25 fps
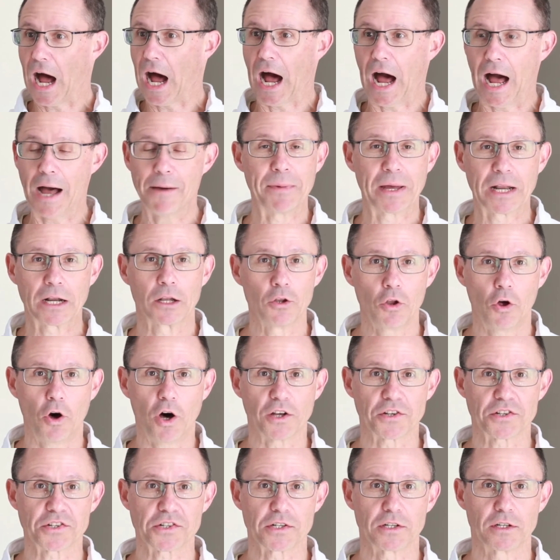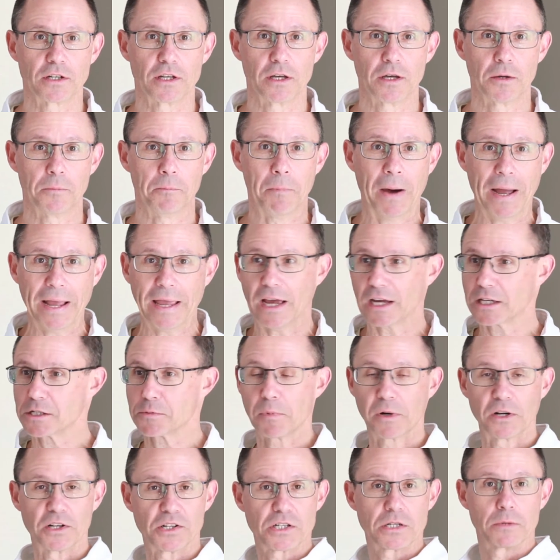I'm at a loss. My
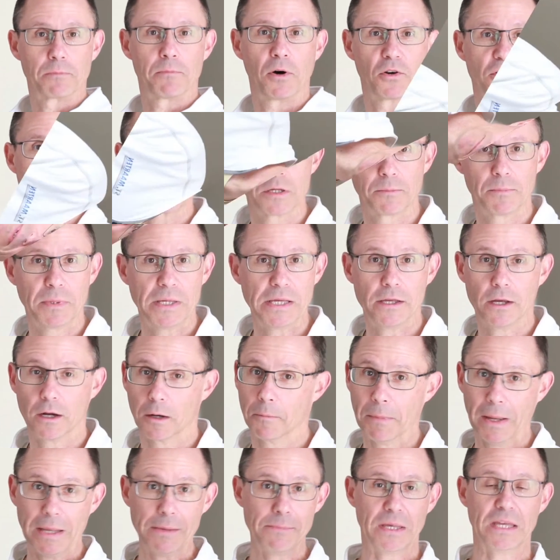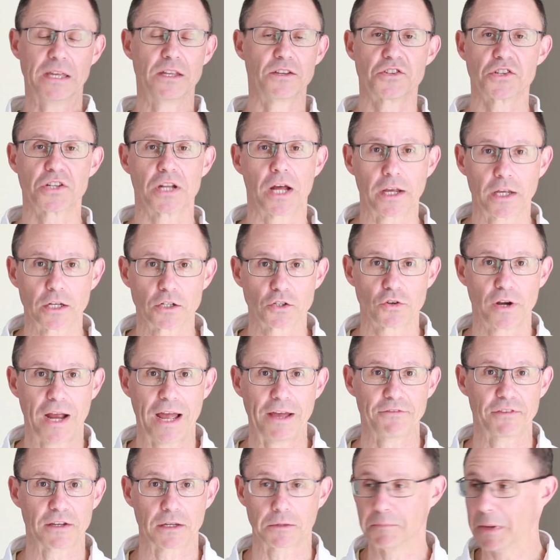expert is supposed to be here. Maybe he's stuck in
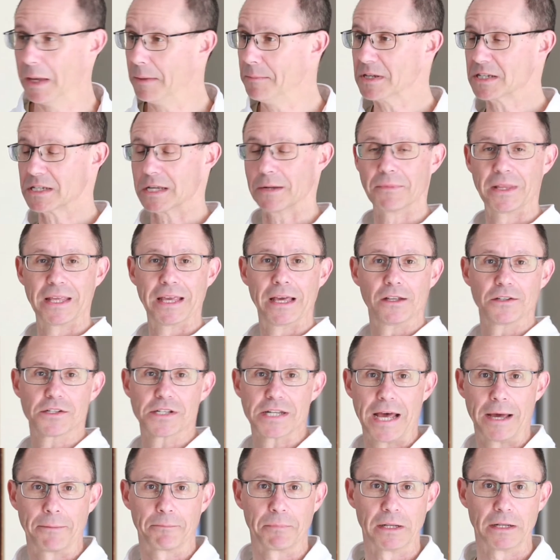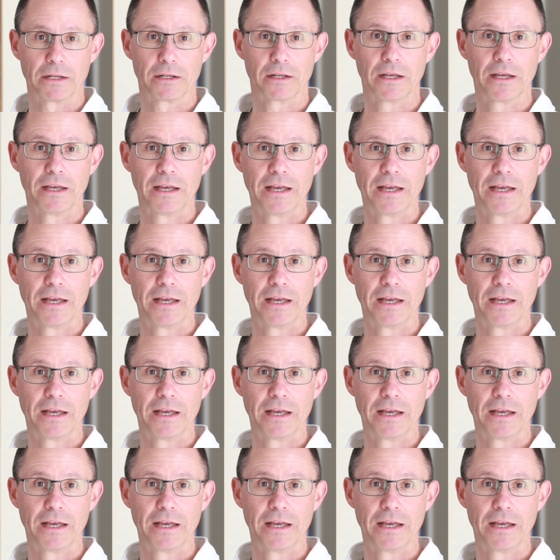traffic. Maybe something else happened.